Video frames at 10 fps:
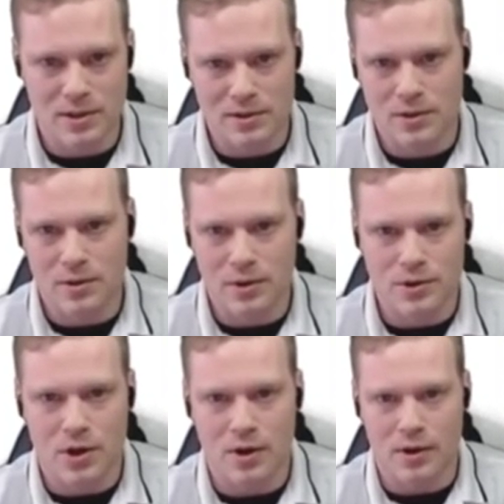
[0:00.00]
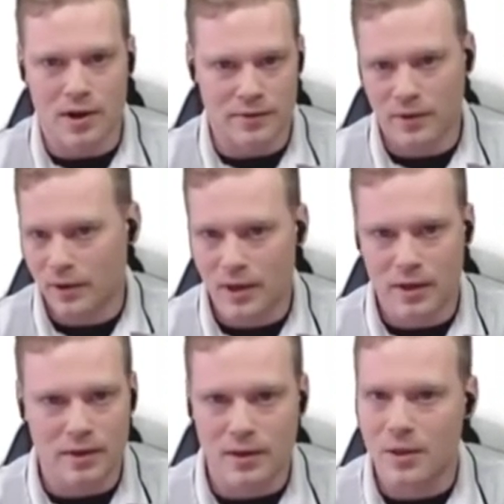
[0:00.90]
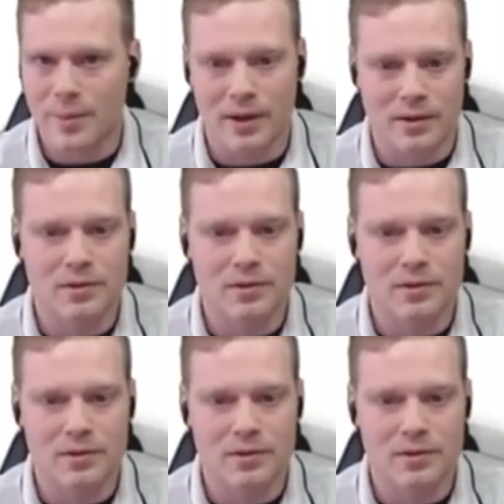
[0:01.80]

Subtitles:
So those are unaffiliated independents.